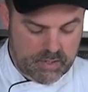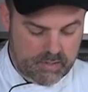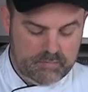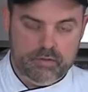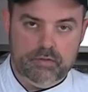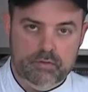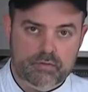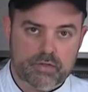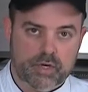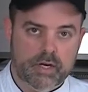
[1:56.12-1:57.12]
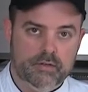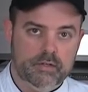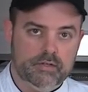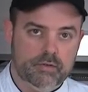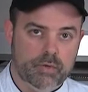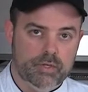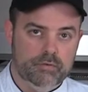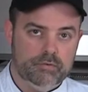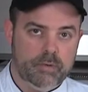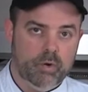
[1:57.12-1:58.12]
that if you use dried, that you want to
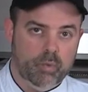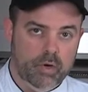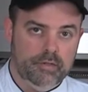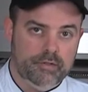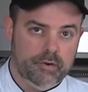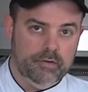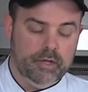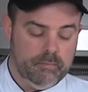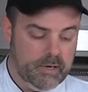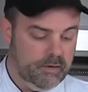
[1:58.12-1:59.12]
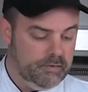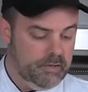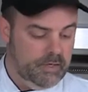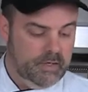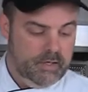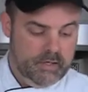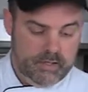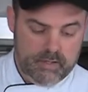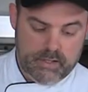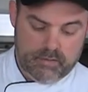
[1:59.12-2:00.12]
use about 1/3 the amount.
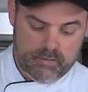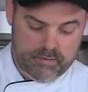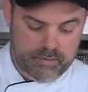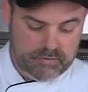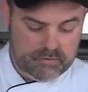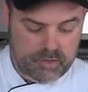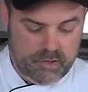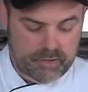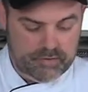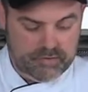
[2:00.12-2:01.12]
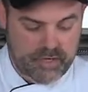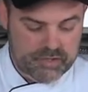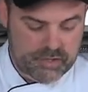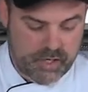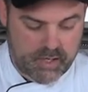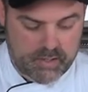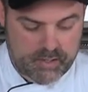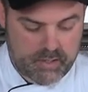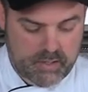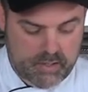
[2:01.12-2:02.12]
Now this is called a sachet,
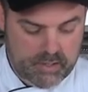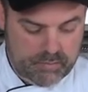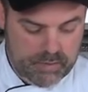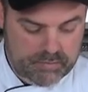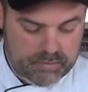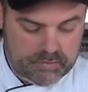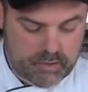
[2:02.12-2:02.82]
and the reason